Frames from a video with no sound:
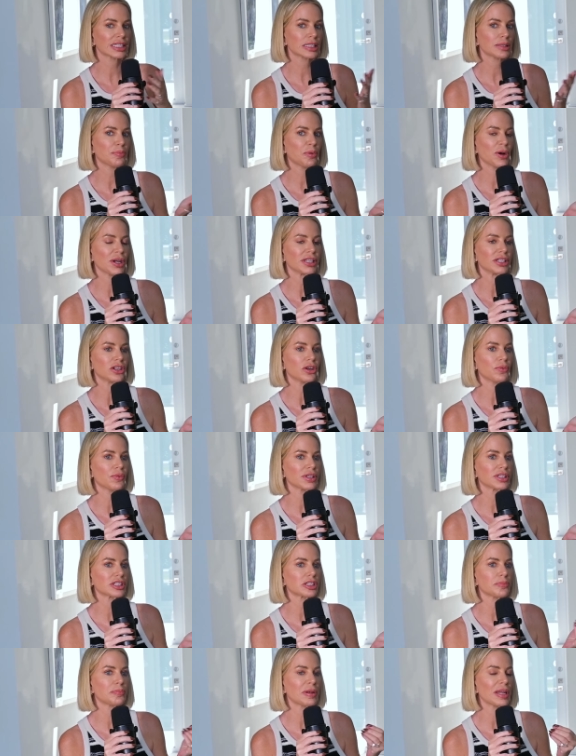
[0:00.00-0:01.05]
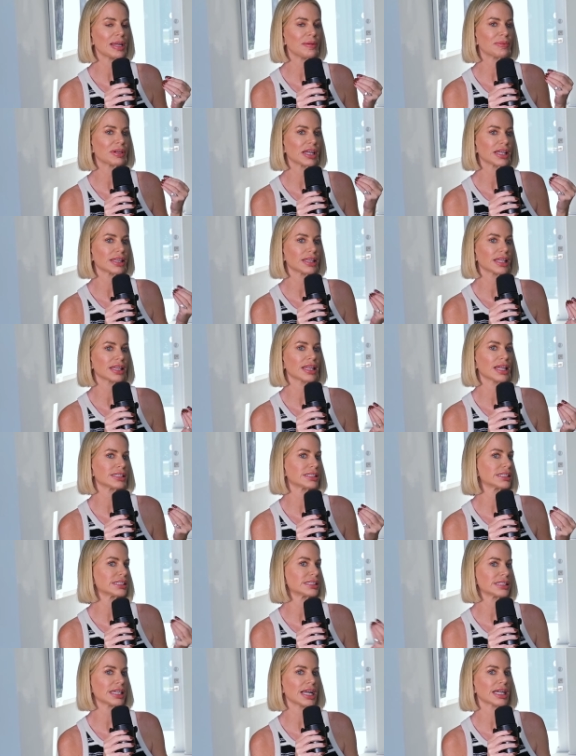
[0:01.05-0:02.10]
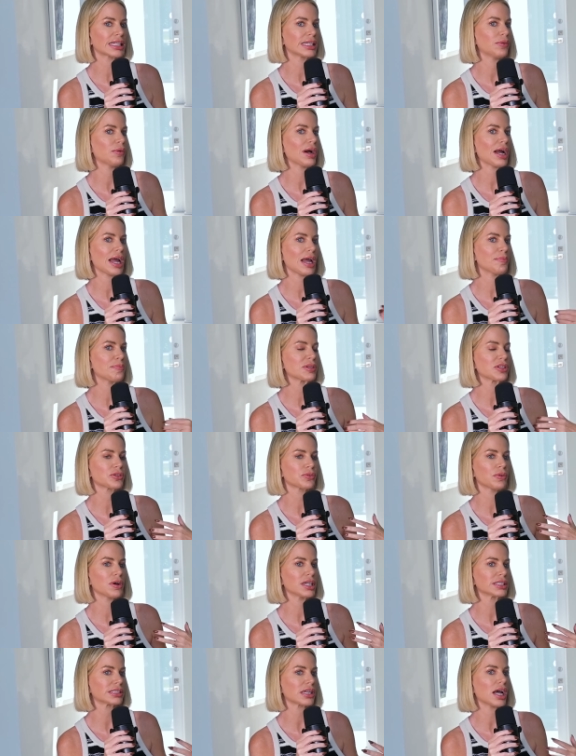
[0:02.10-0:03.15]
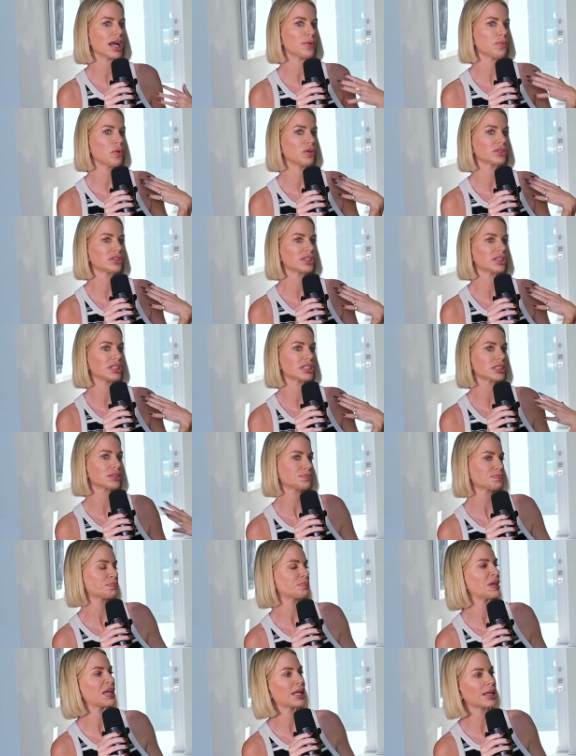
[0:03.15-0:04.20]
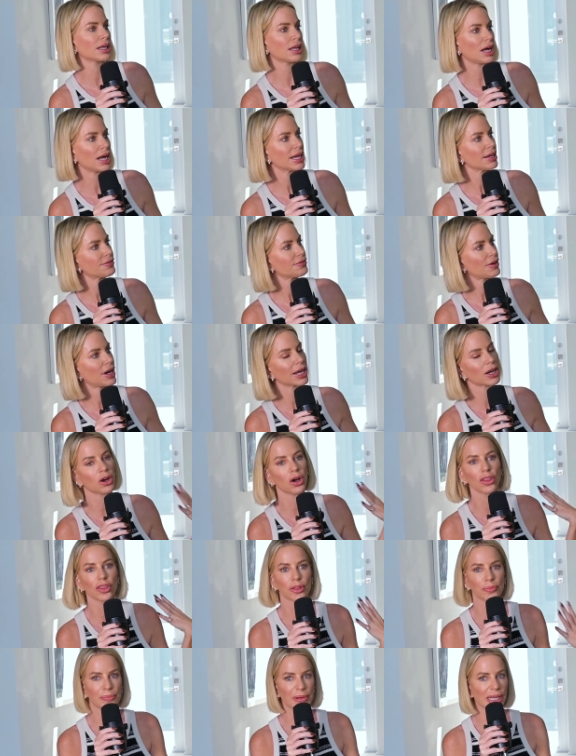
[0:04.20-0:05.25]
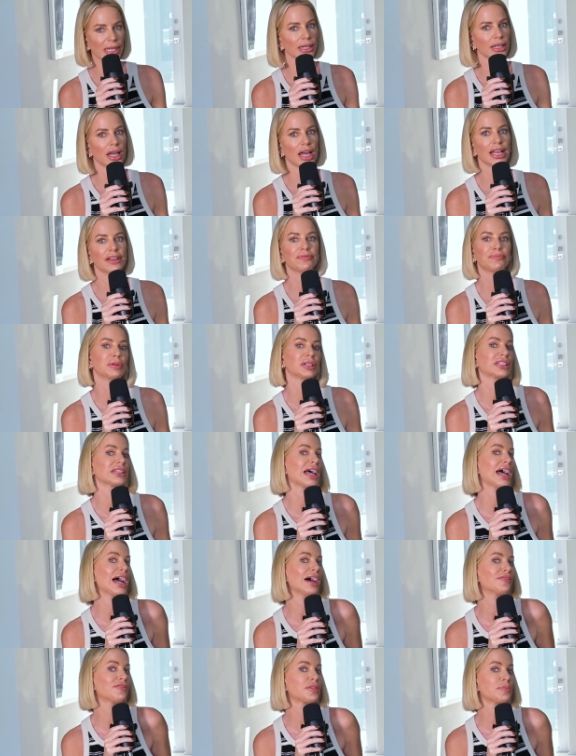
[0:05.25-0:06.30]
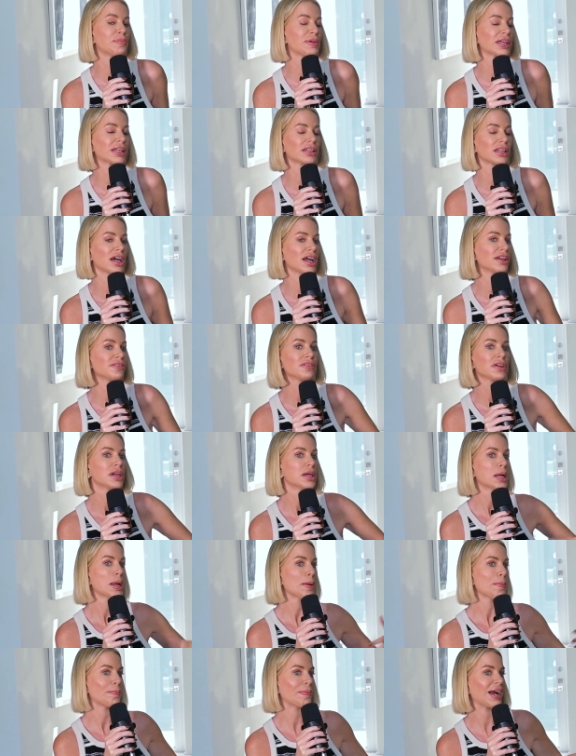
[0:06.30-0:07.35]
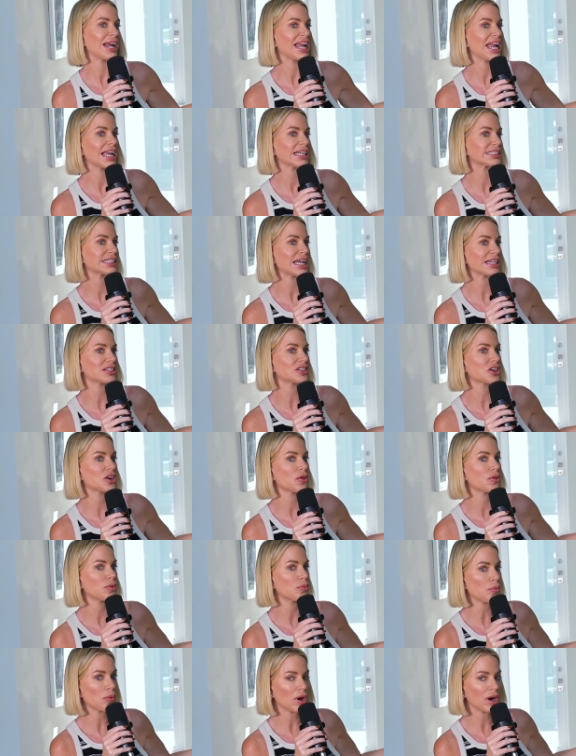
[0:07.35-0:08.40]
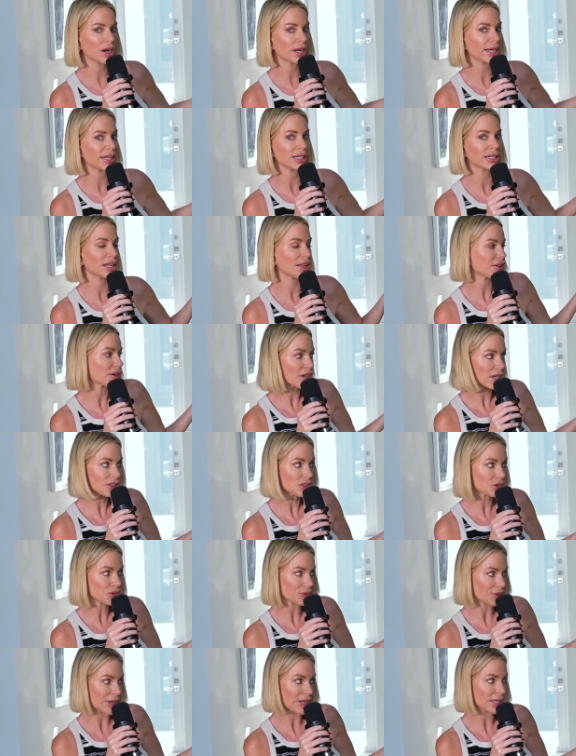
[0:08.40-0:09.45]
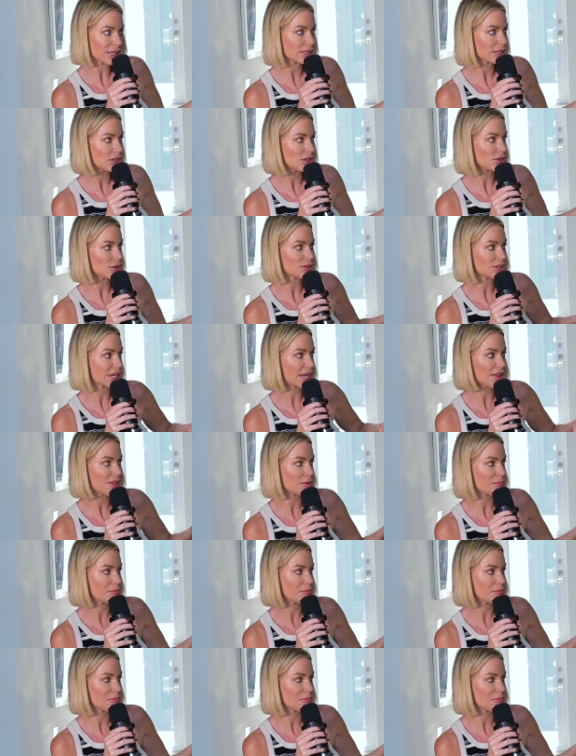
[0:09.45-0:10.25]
the point. No one's to blame. And I think that's exactly what happened to us. I wanted this big life. I got the big life. But to have the big life, my ex had to go and work in another country, to get the